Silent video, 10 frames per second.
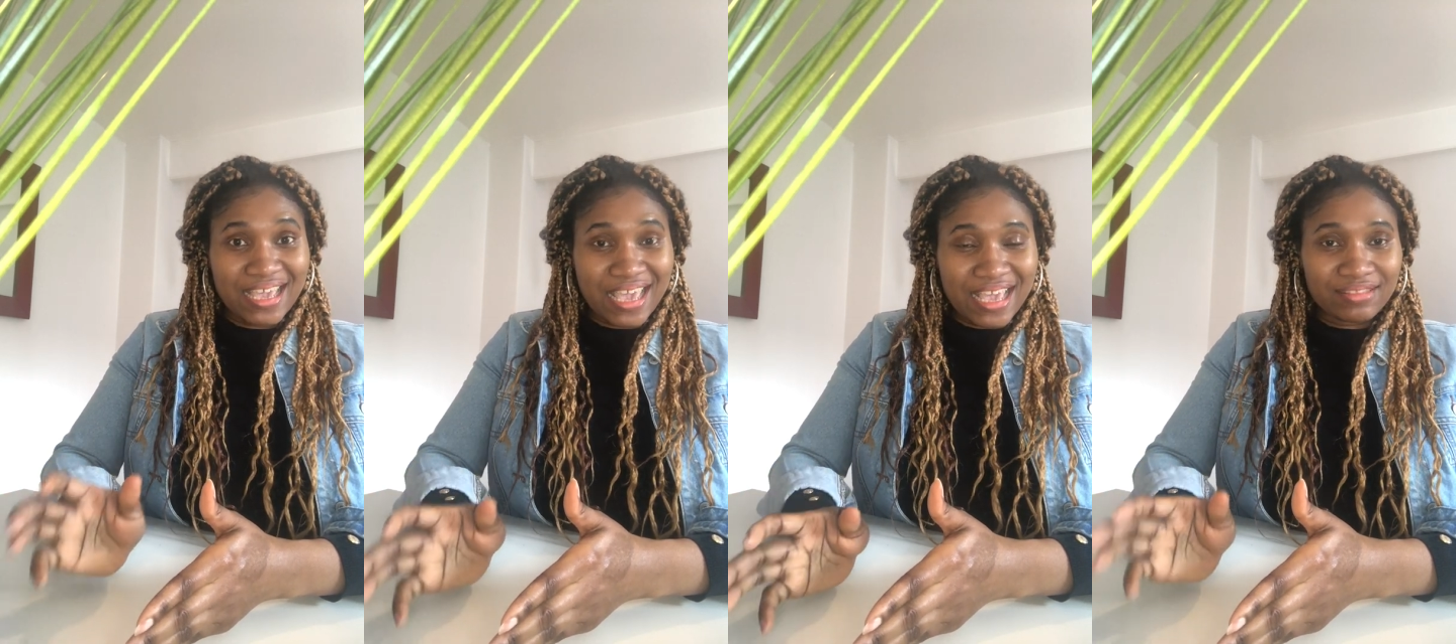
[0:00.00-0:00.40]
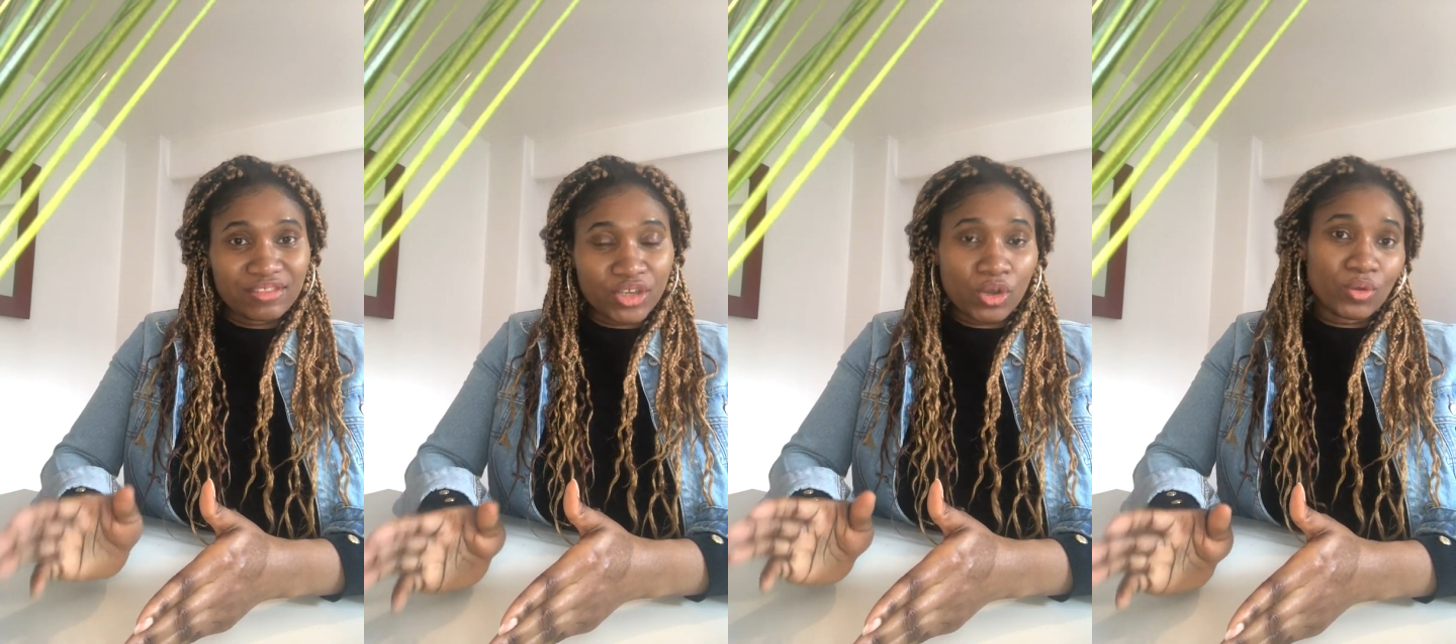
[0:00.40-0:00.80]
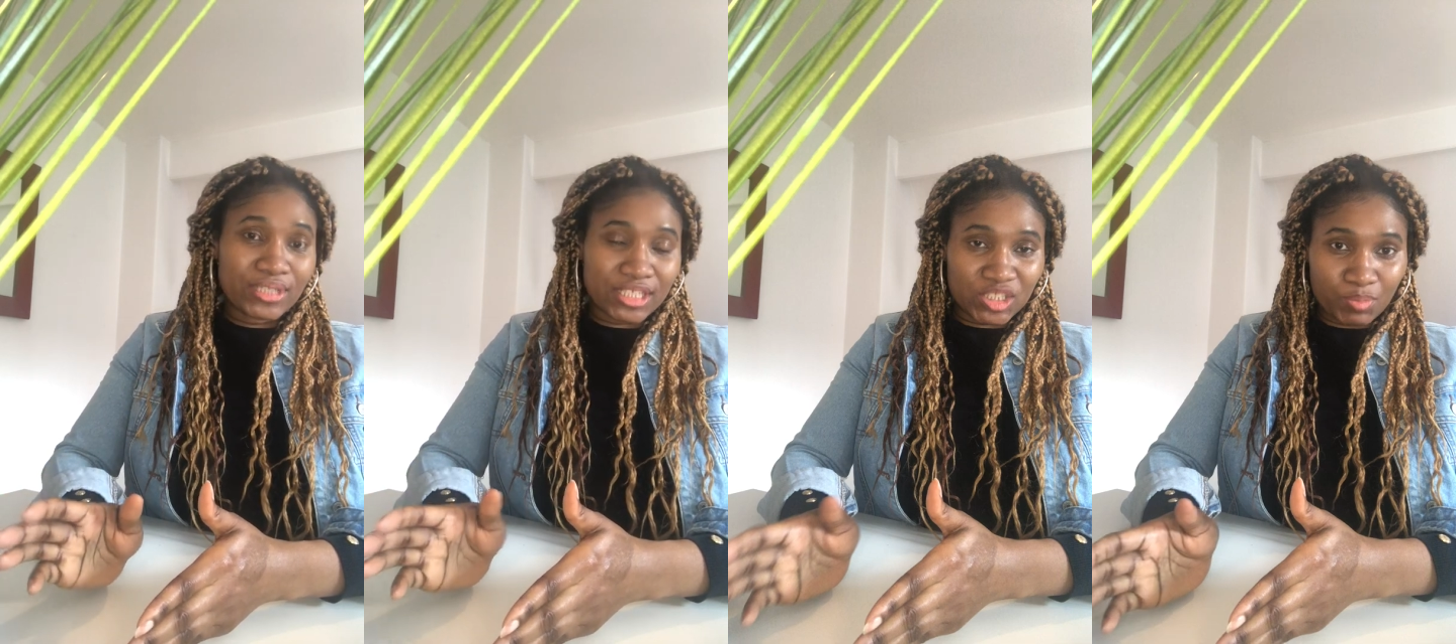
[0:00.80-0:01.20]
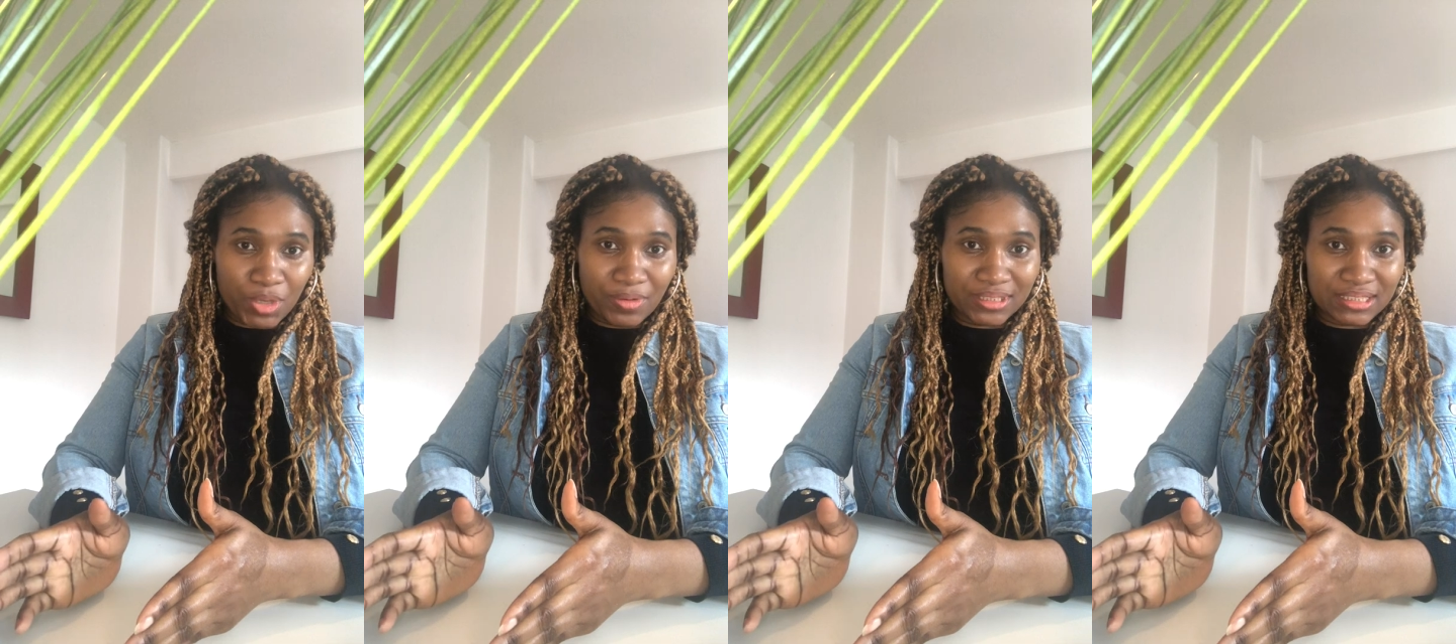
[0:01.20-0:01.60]
in their own
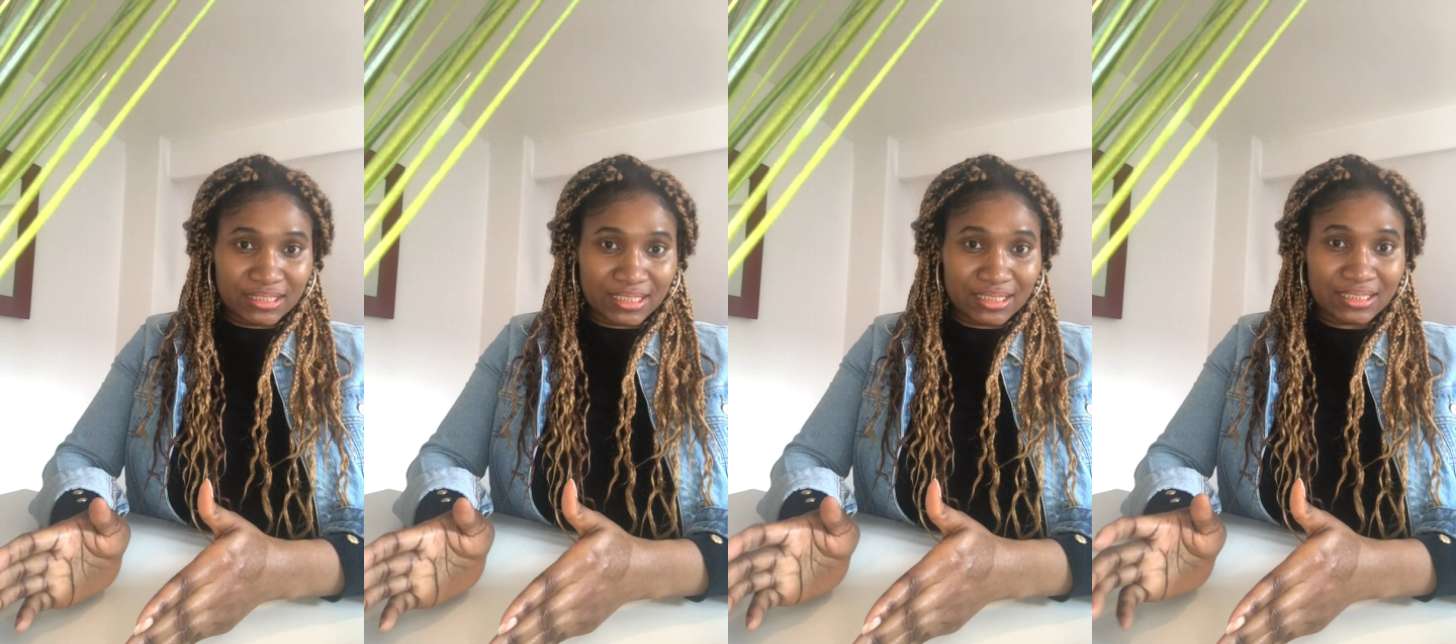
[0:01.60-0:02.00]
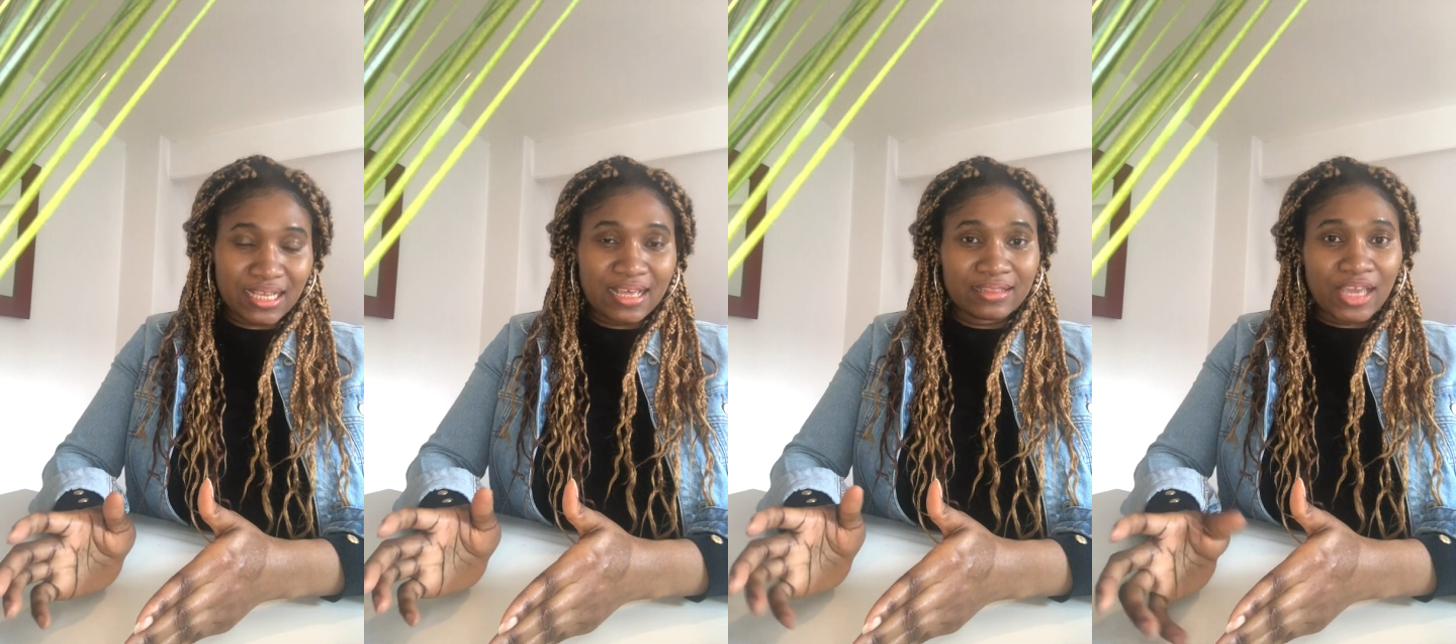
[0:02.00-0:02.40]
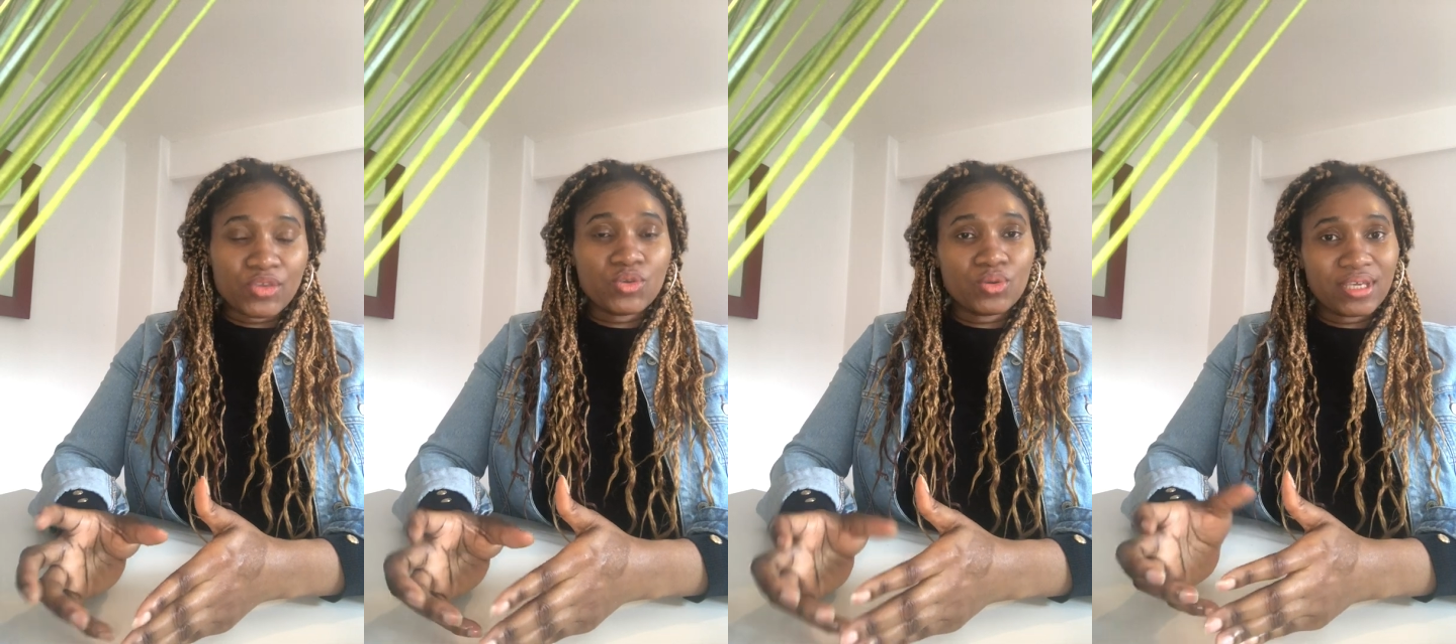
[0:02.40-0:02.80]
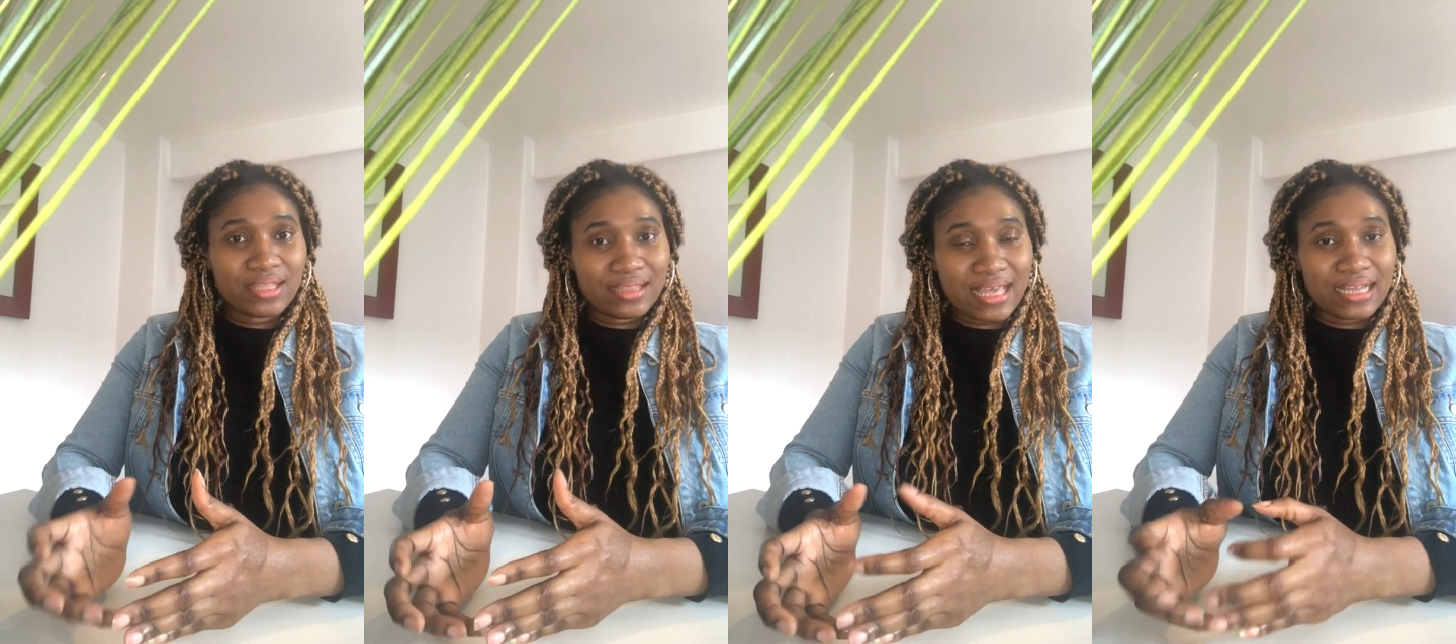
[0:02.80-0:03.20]
experiences that you
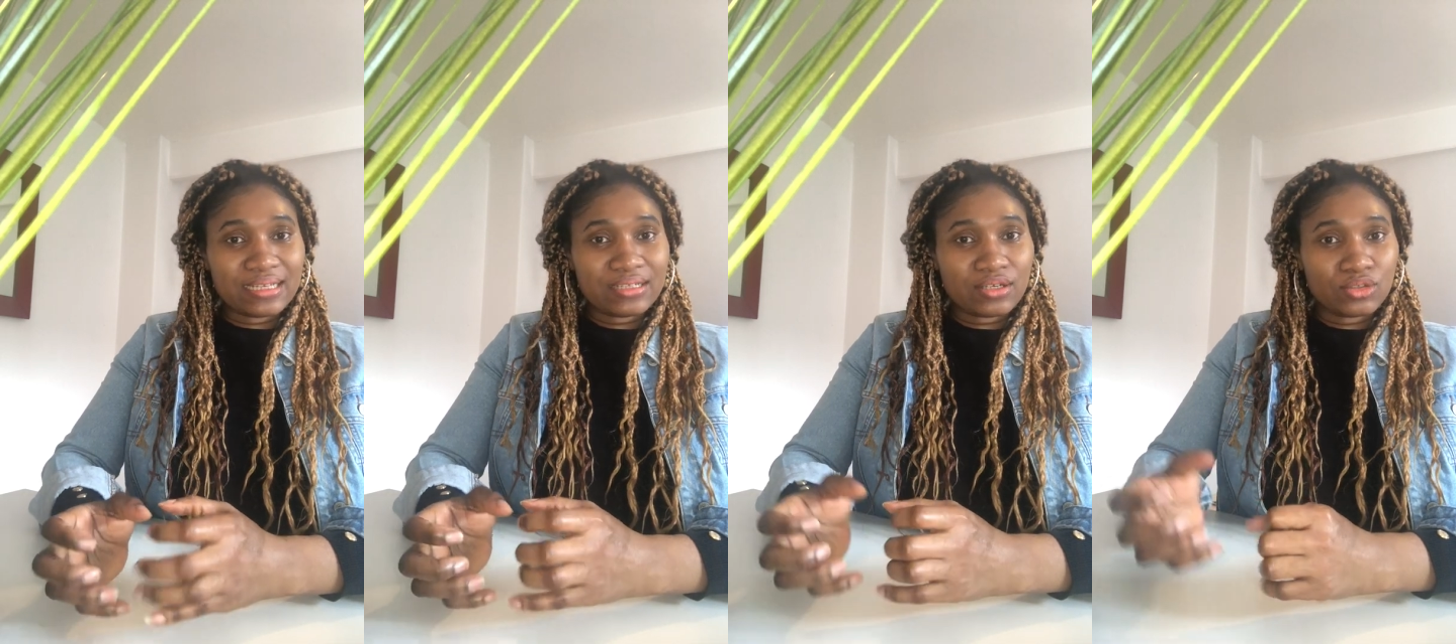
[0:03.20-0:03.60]
can then